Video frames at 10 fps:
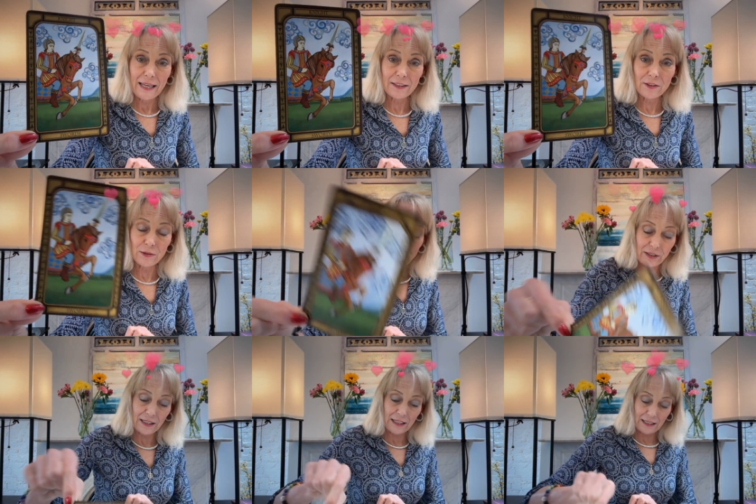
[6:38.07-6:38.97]
And you're going
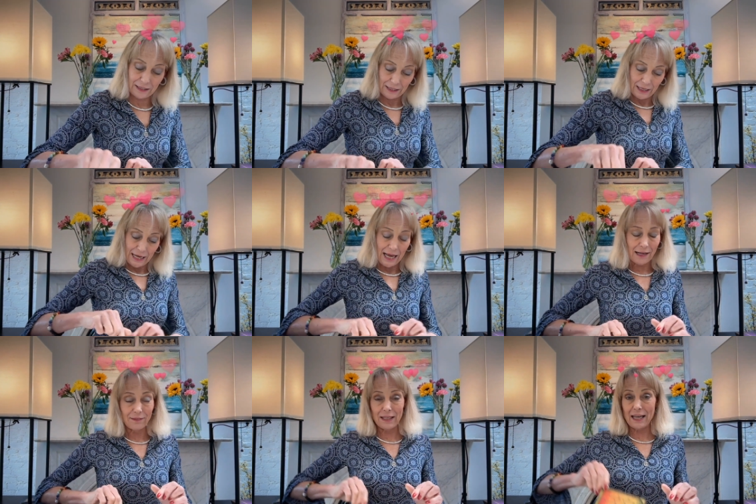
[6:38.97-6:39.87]
to uh,
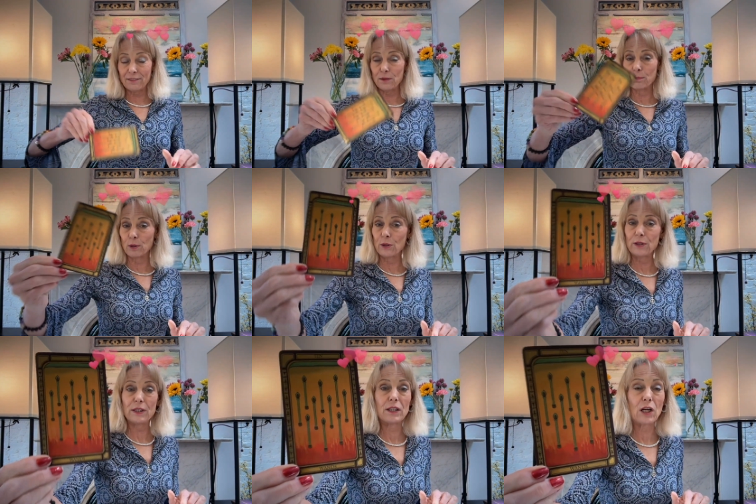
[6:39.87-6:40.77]
have a heavy
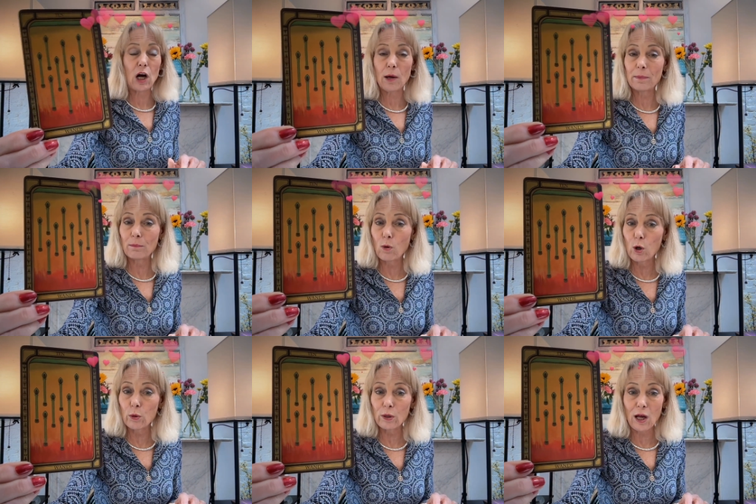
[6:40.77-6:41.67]
burden, and op-
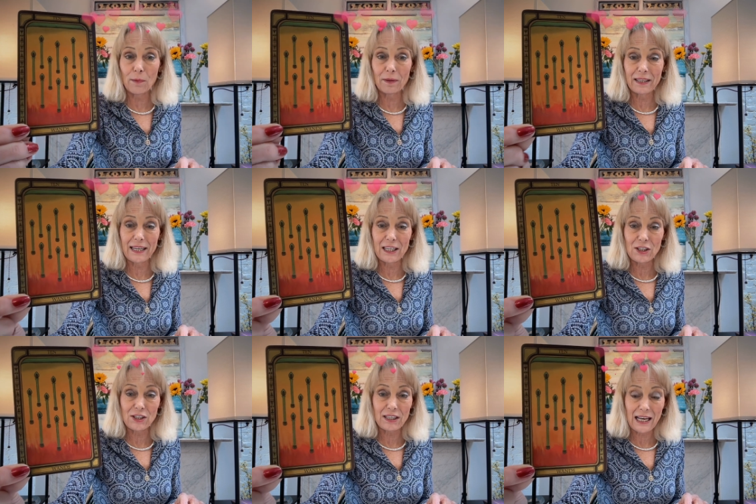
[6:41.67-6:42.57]
moral
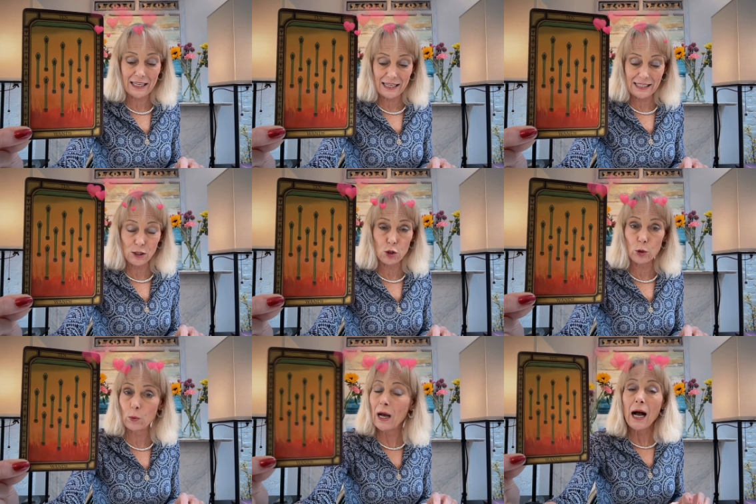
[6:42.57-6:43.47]
obligation, I guess,
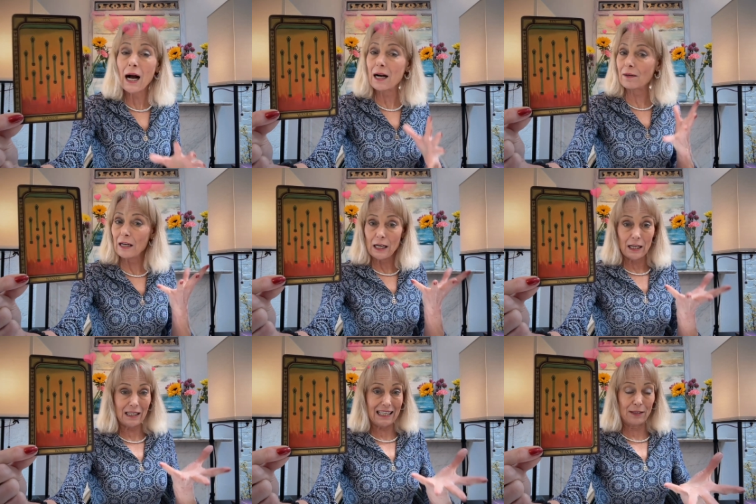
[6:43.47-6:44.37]
to uh,
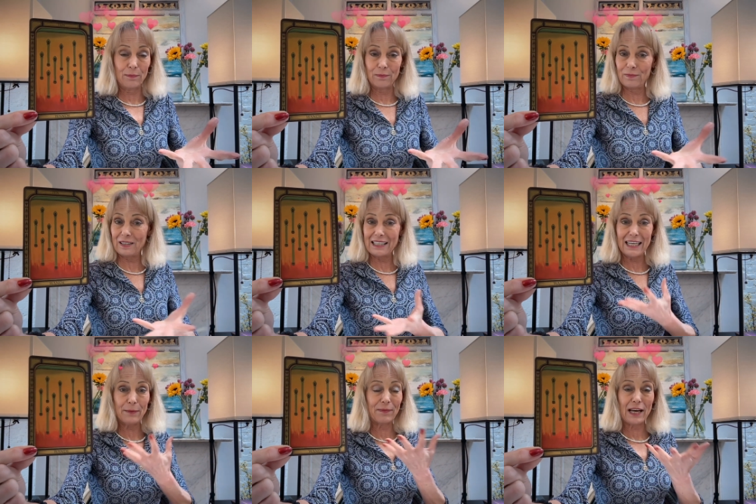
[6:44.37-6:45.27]
in,
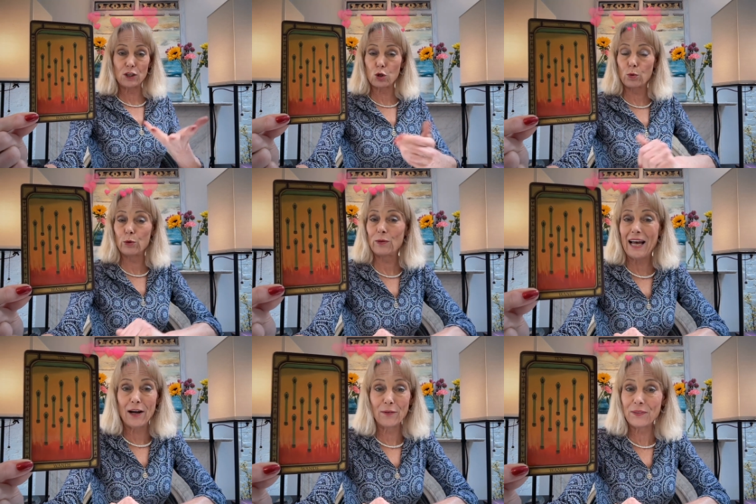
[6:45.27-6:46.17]
keep that truth
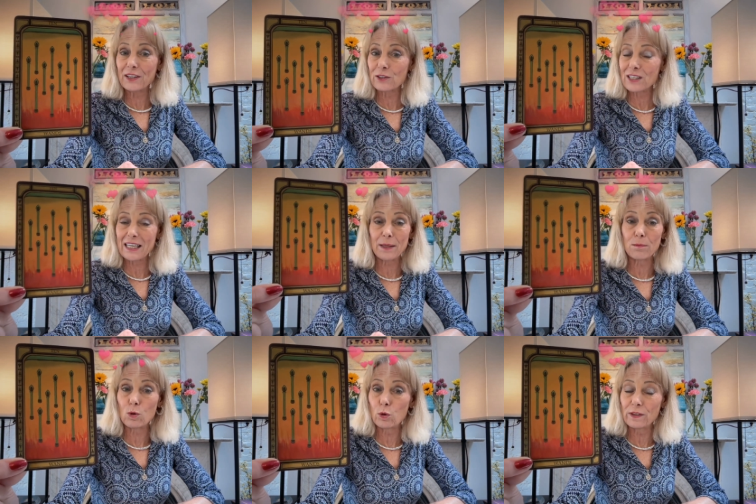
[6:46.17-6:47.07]
out there, to keep
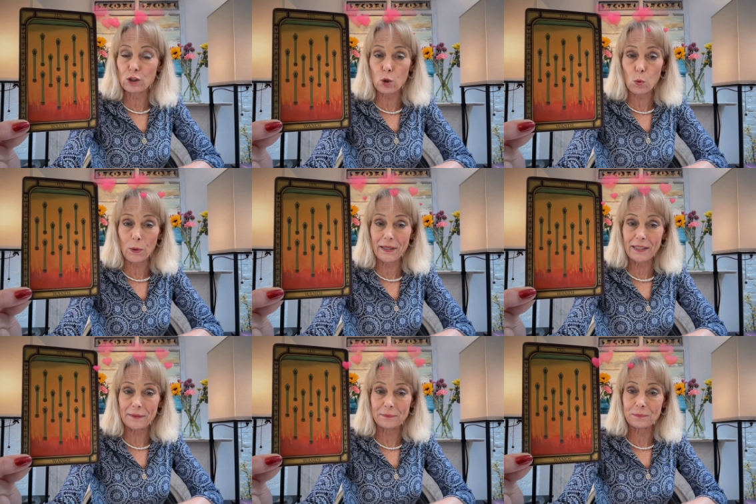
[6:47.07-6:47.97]
moving toward
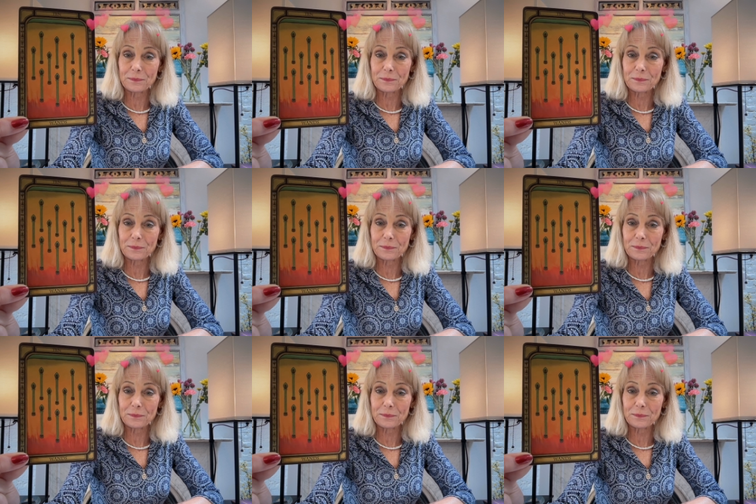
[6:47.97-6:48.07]
it.